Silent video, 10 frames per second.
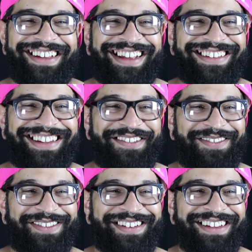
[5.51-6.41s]
Yes.
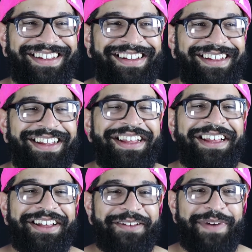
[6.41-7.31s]
What's your name?
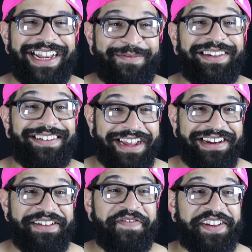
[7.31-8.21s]
My name is
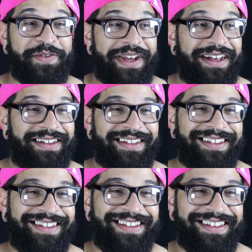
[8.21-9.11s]
Danny Visceral.
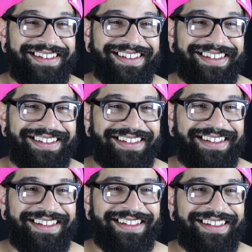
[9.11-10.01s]

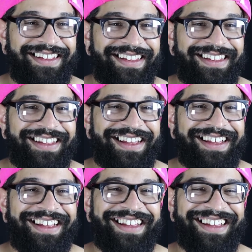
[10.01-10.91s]
Where'd you grow up? That's his
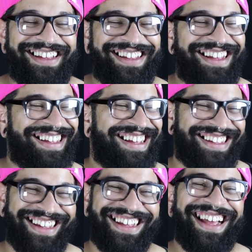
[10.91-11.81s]
last name.